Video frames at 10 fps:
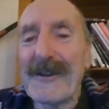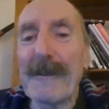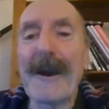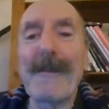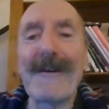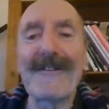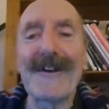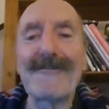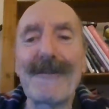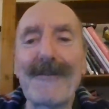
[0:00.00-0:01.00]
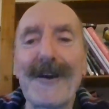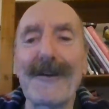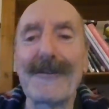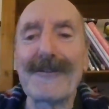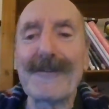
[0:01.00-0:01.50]
The BBC
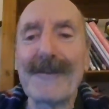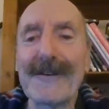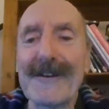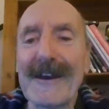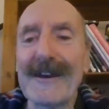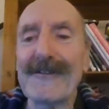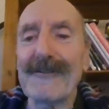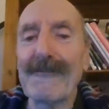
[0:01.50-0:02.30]
refused, but it